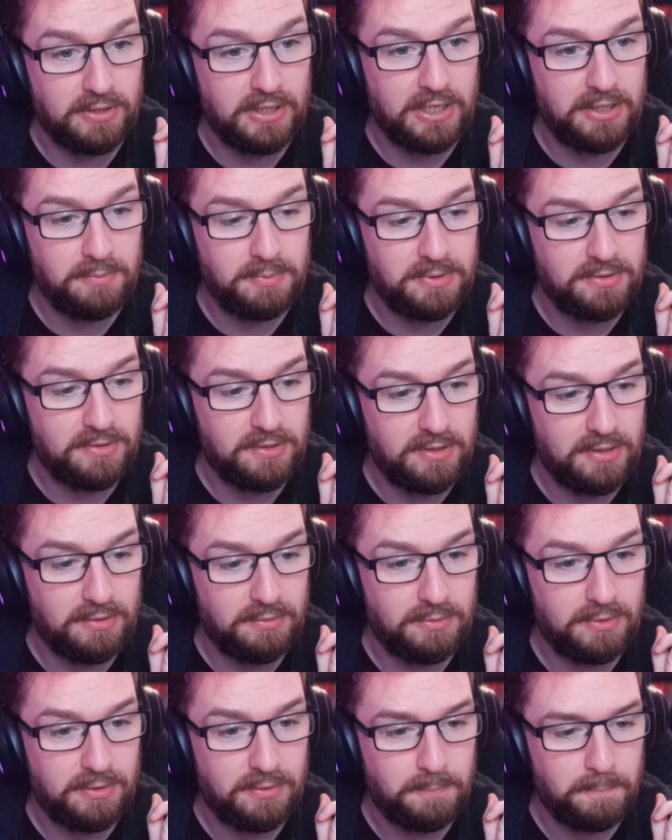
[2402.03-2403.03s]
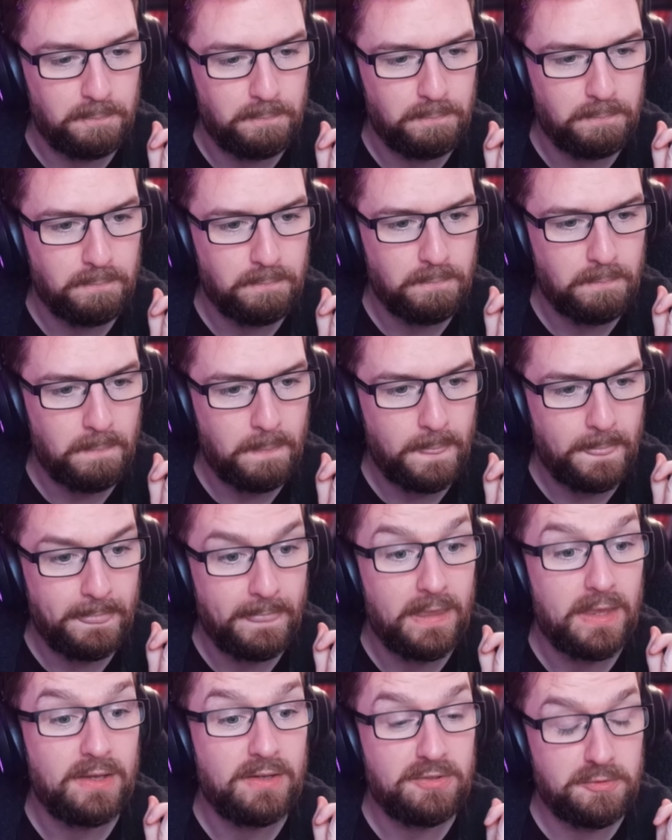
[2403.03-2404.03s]
enemies to deal with.
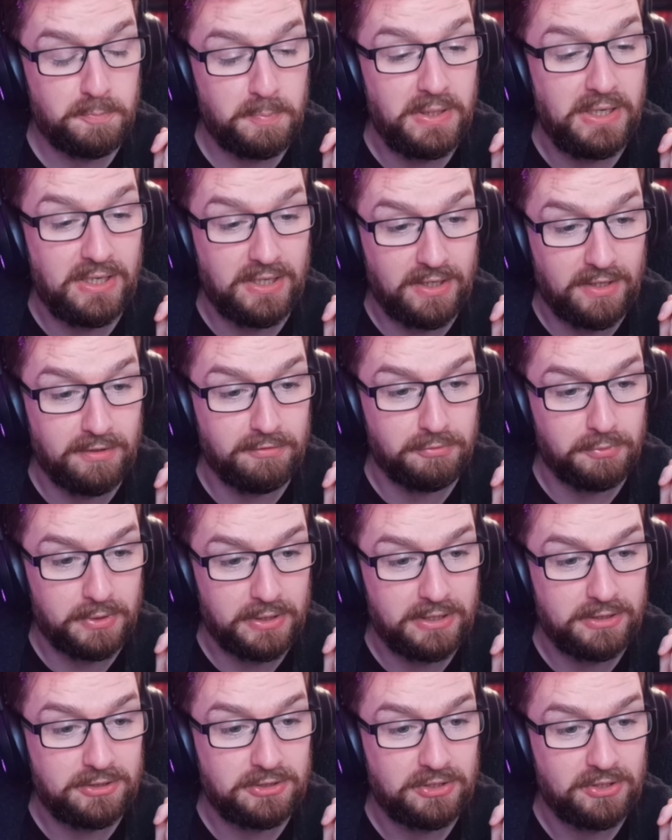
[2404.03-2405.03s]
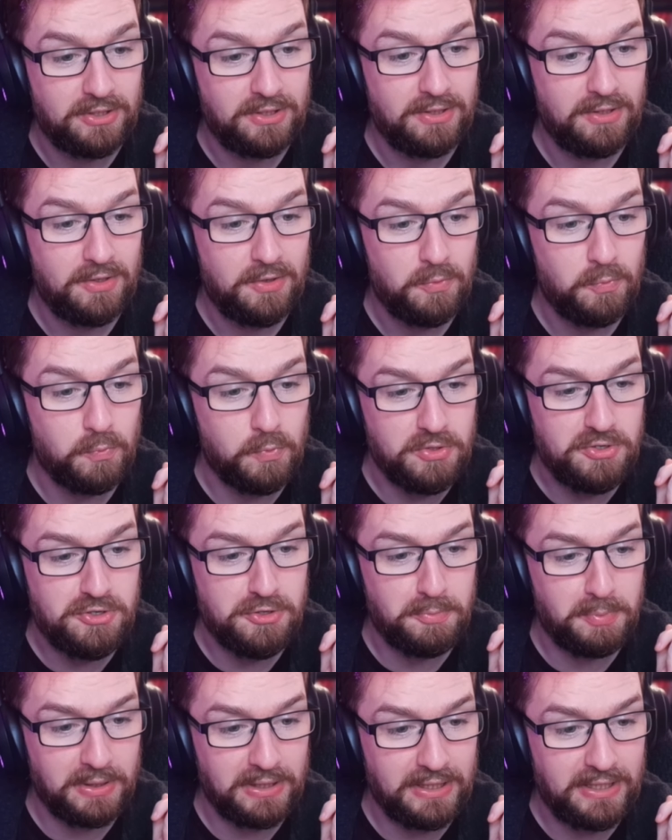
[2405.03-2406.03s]
Speaking of which, would you
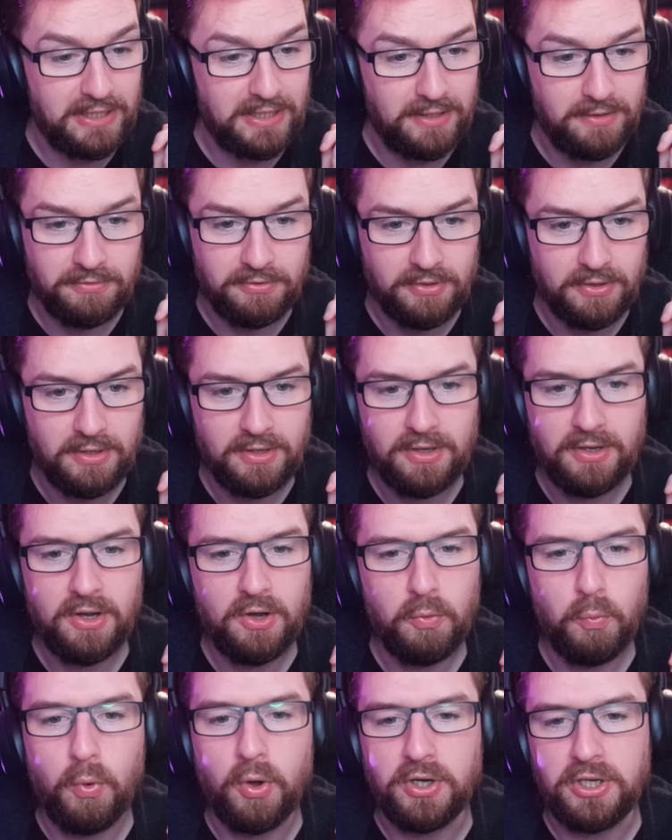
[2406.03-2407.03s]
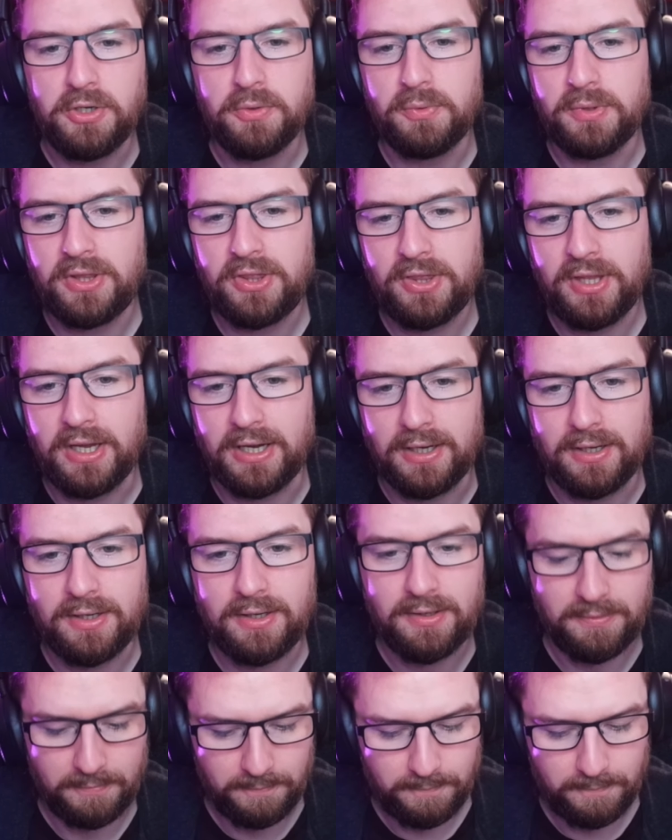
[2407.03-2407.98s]
believe what you would think